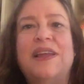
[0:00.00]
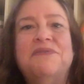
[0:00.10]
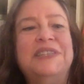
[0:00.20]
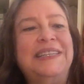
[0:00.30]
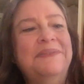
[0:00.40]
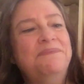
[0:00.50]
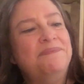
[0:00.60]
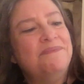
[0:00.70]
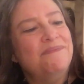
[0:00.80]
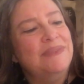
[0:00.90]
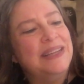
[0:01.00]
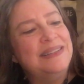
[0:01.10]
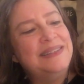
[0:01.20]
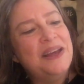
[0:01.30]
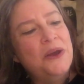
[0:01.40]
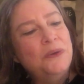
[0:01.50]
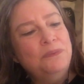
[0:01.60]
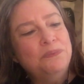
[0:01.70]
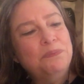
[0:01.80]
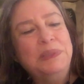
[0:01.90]
lovely. So
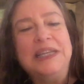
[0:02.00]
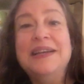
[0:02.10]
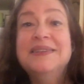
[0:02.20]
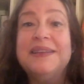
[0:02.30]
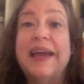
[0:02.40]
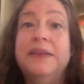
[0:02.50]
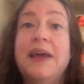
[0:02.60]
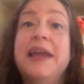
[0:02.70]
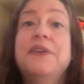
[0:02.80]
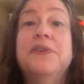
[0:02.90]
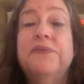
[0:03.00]
because I like the